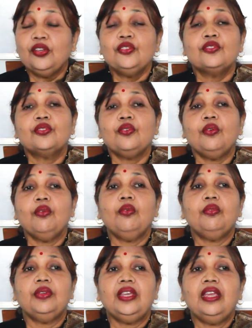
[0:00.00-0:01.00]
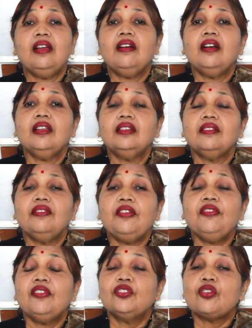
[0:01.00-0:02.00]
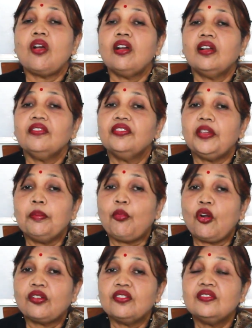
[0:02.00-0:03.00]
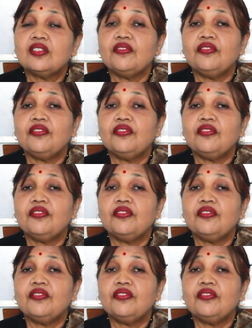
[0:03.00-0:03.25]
So here when we talk of importance